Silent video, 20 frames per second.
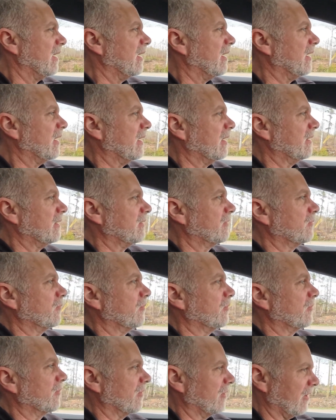and
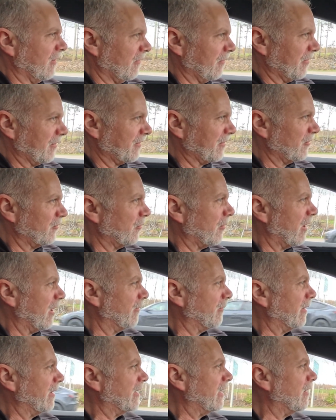we're going to give this a try
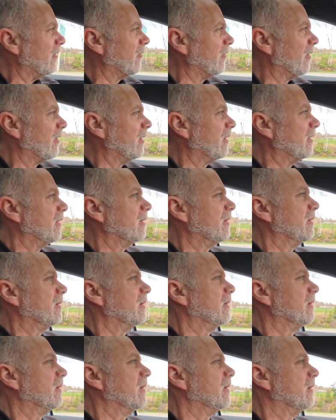right now.
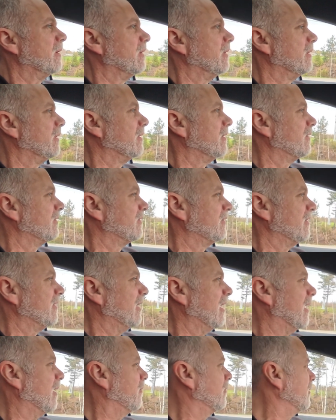See
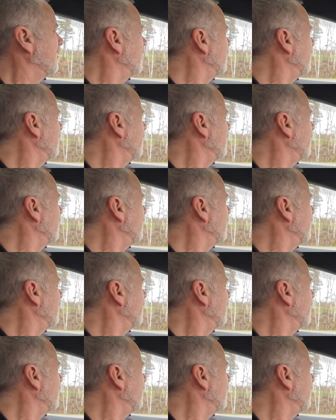how it